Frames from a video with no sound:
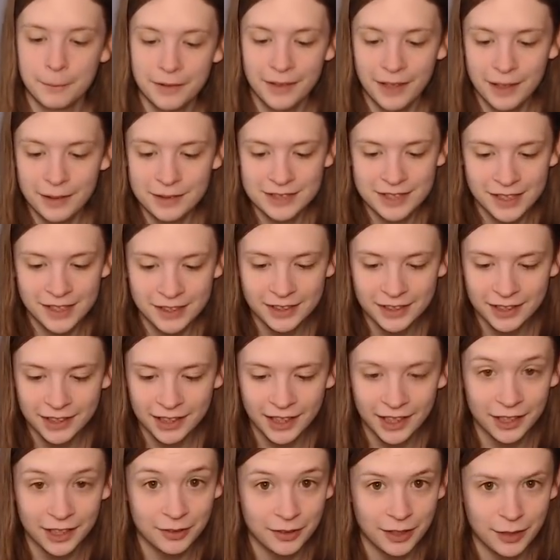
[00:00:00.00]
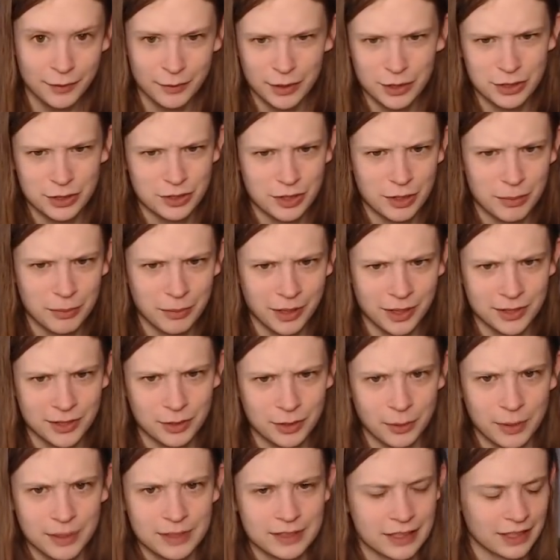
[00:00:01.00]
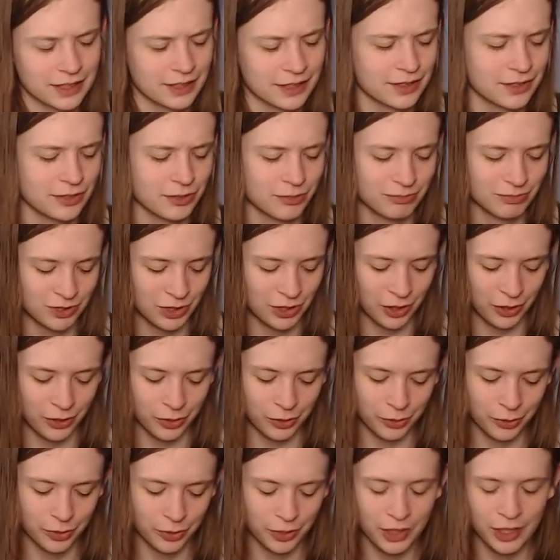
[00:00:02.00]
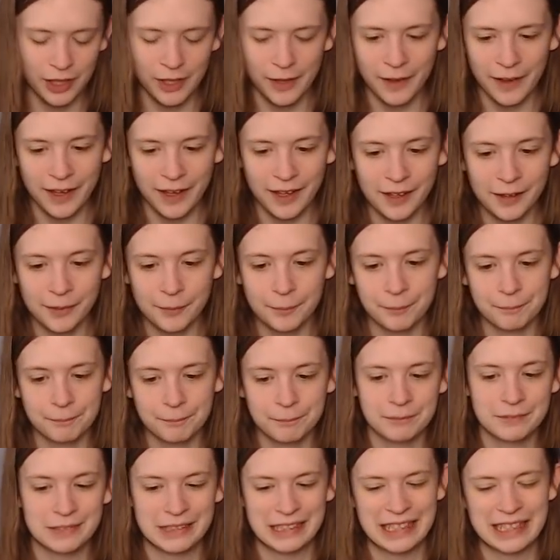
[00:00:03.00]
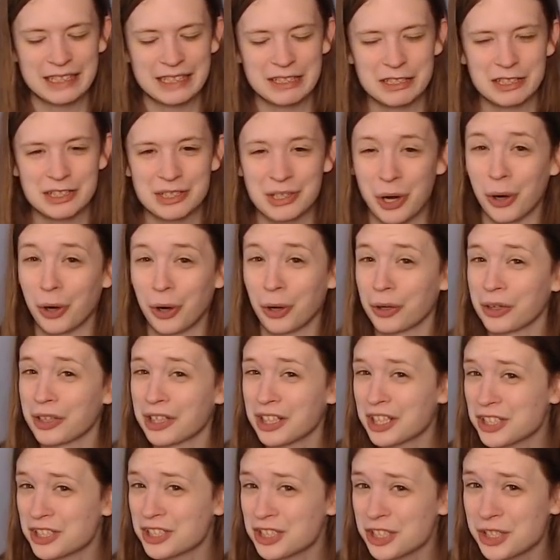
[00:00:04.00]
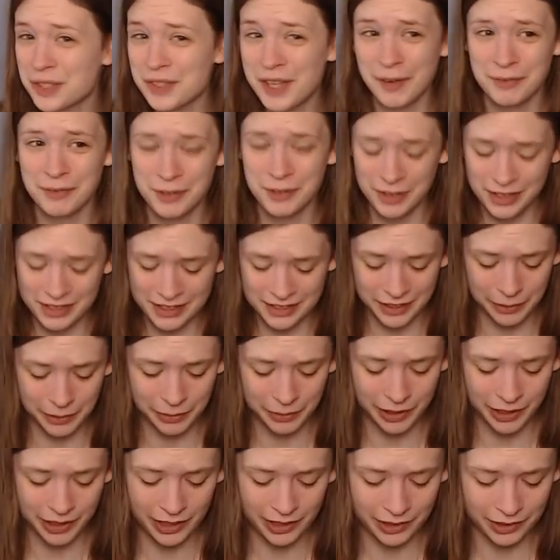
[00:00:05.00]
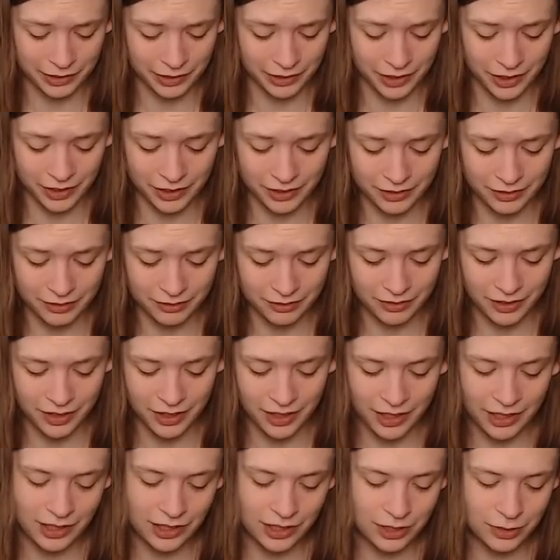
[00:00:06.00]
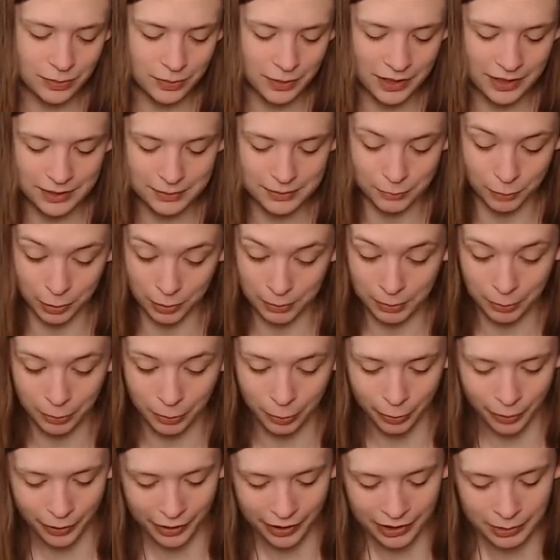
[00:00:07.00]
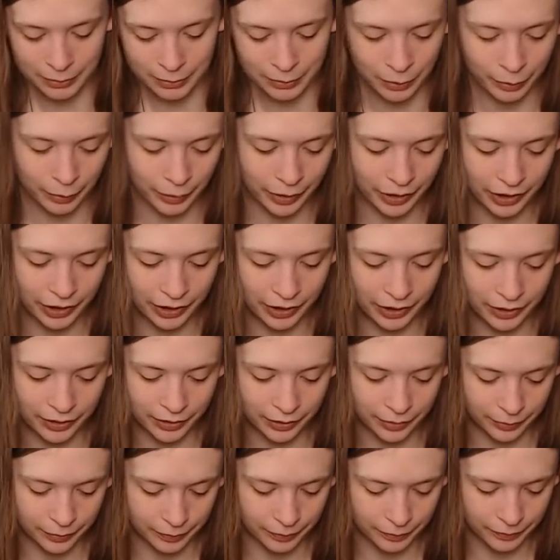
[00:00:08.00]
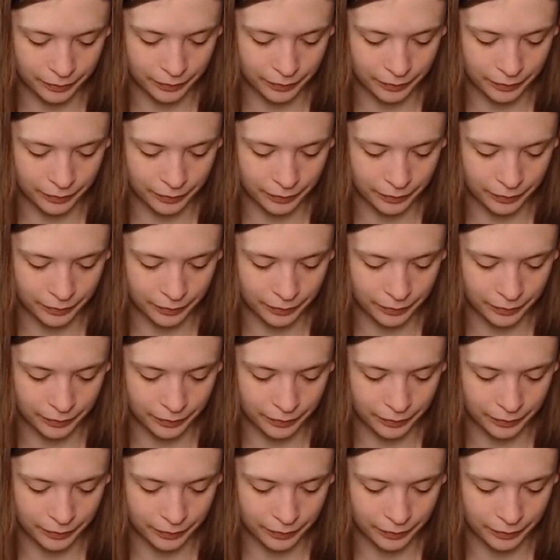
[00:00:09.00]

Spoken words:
But that said, I don't have any strip mines or wastelands, so... And lands are an issue after Ixalan block in EDH, because more people run them and whatnot.